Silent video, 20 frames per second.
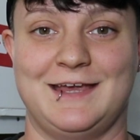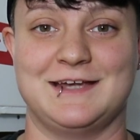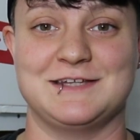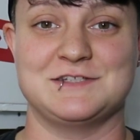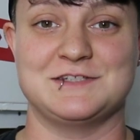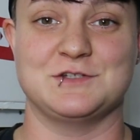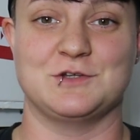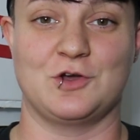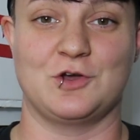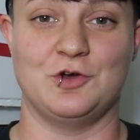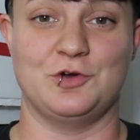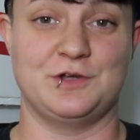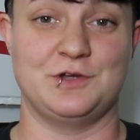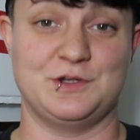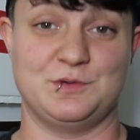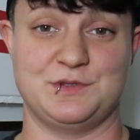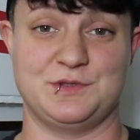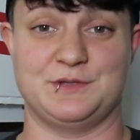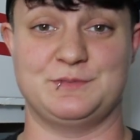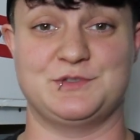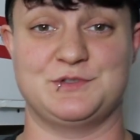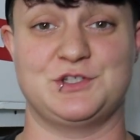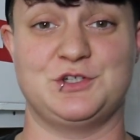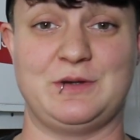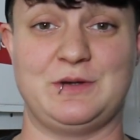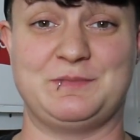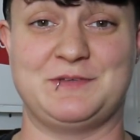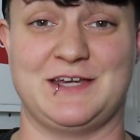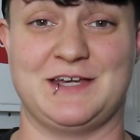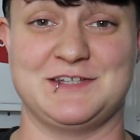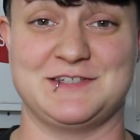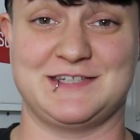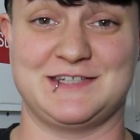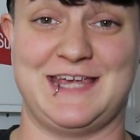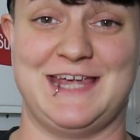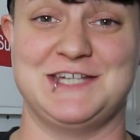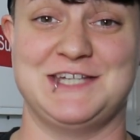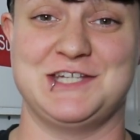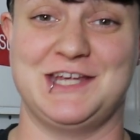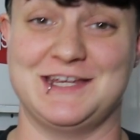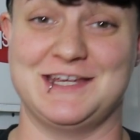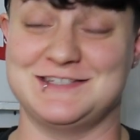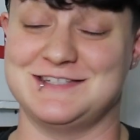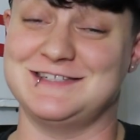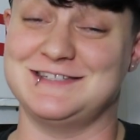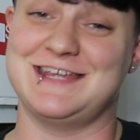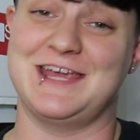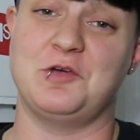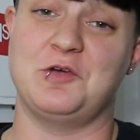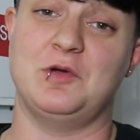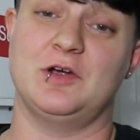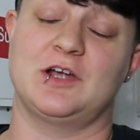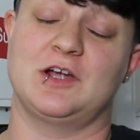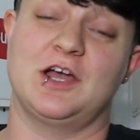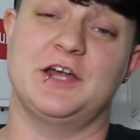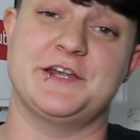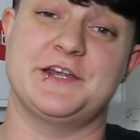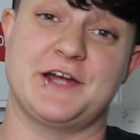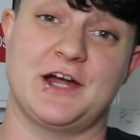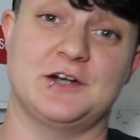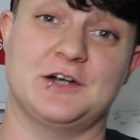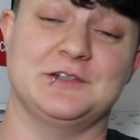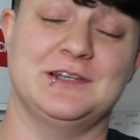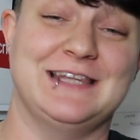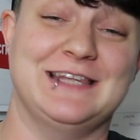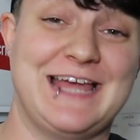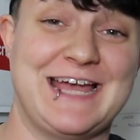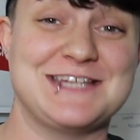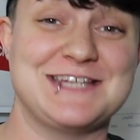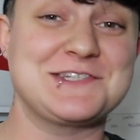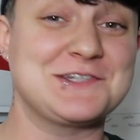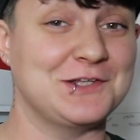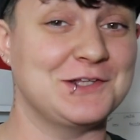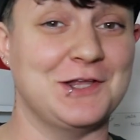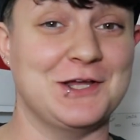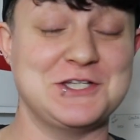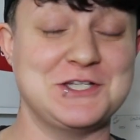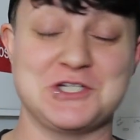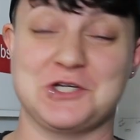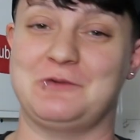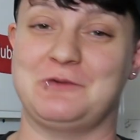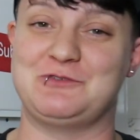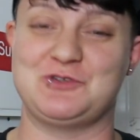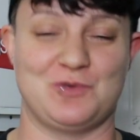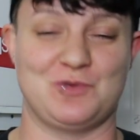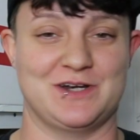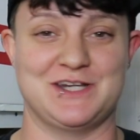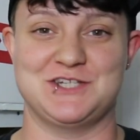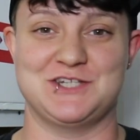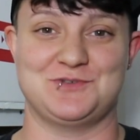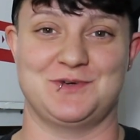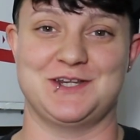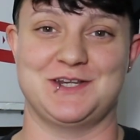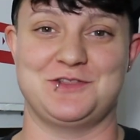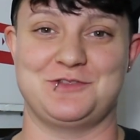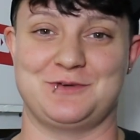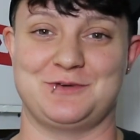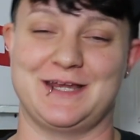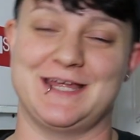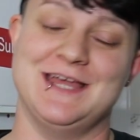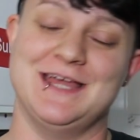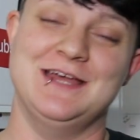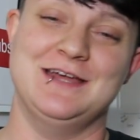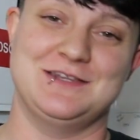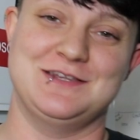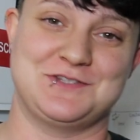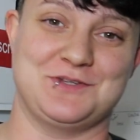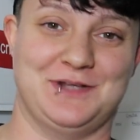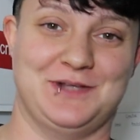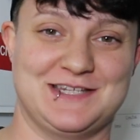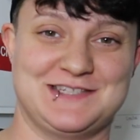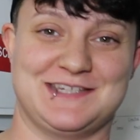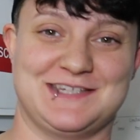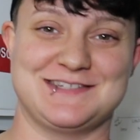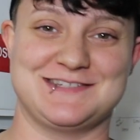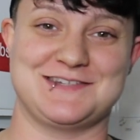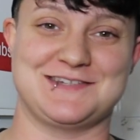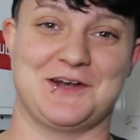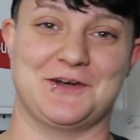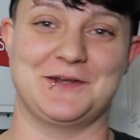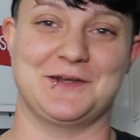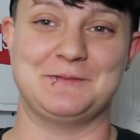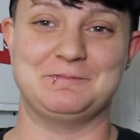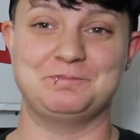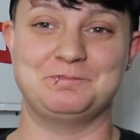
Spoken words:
guys, Nicole here with Obscure Reptiles and Caging, and today we are cutting our last clutch of 2023. So let's get started.